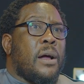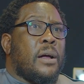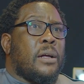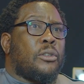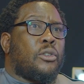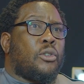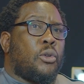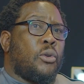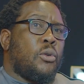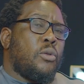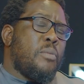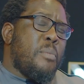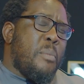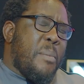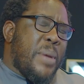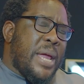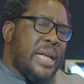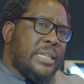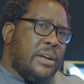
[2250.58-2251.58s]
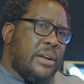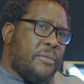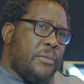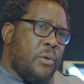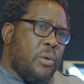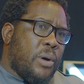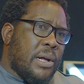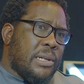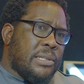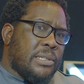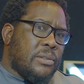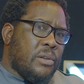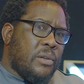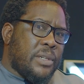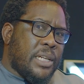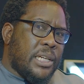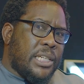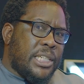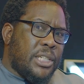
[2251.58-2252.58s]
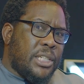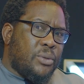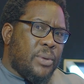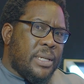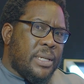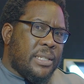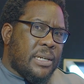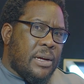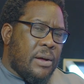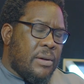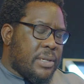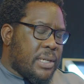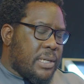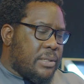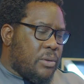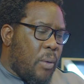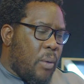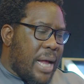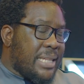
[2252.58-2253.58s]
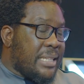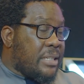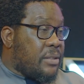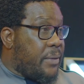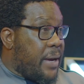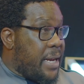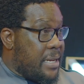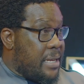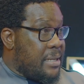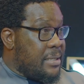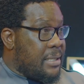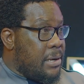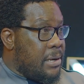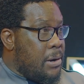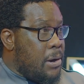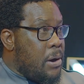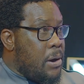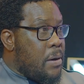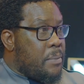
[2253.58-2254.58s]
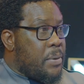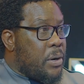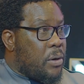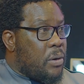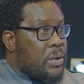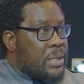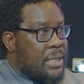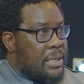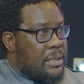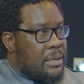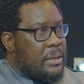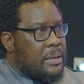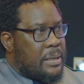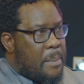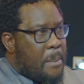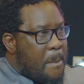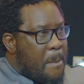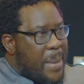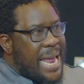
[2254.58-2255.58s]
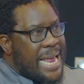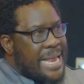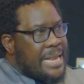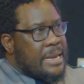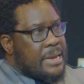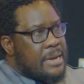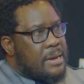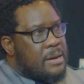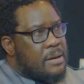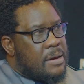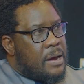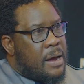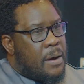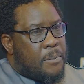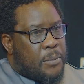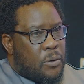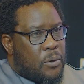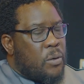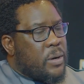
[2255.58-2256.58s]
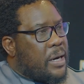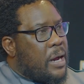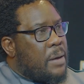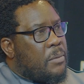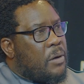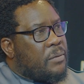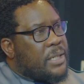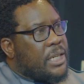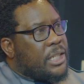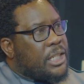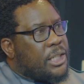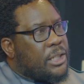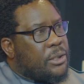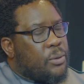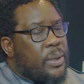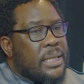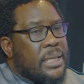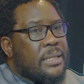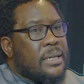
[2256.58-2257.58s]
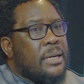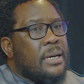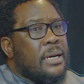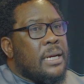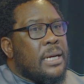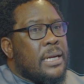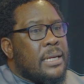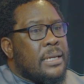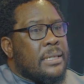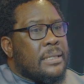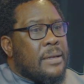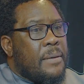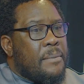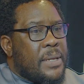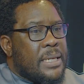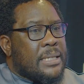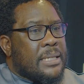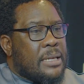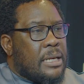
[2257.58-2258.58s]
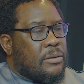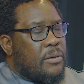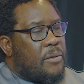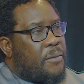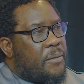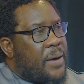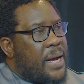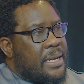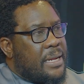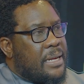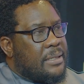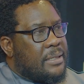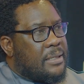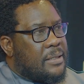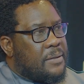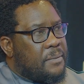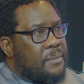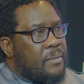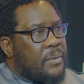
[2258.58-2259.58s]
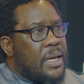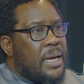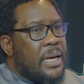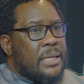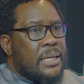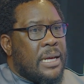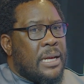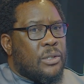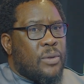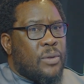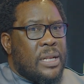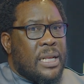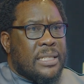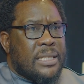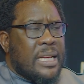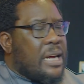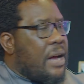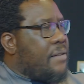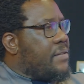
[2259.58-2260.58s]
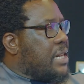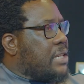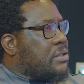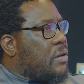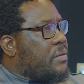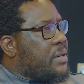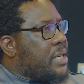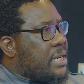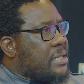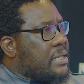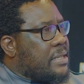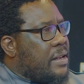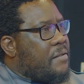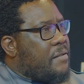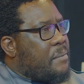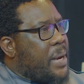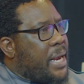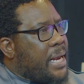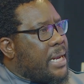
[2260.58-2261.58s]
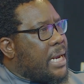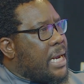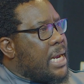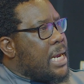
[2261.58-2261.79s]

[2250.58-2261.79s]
2 major focuses of the G20 countries, while it's finance, because the main program of the G20 is the ministers of finance, as well as the governors of the Reserve Bank,